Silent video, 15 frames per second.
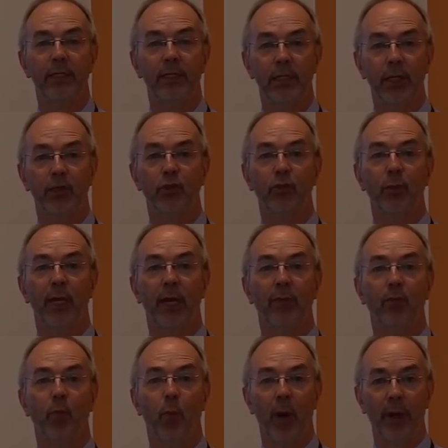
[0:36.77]
essential we have
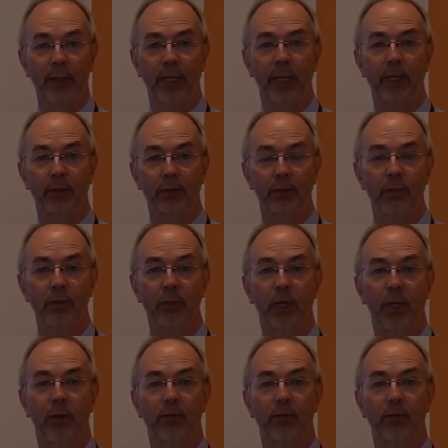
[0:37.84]
one council